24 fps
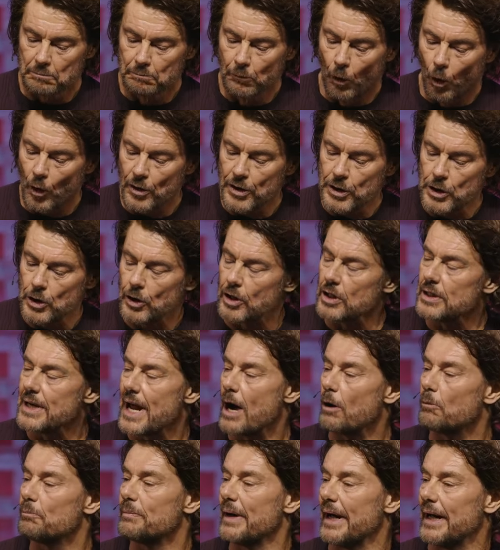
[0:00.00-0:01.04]
more than you can
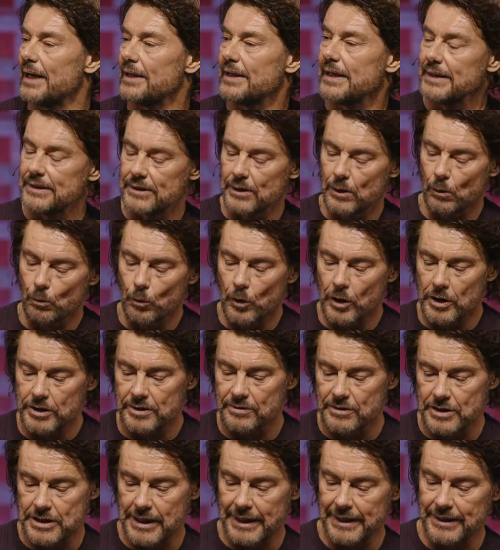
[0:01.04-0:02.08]
now bear. These are the
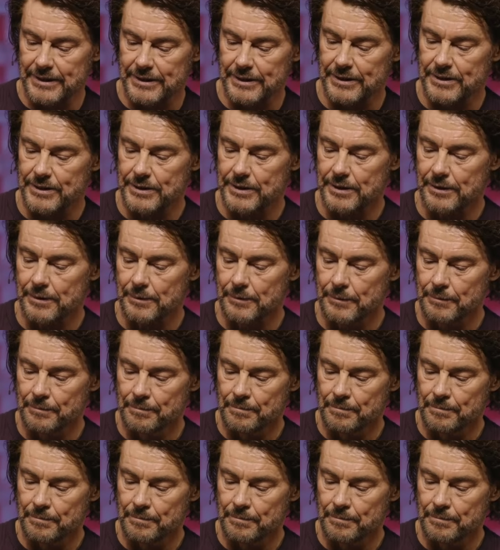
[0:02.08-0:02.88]
words of Jesus.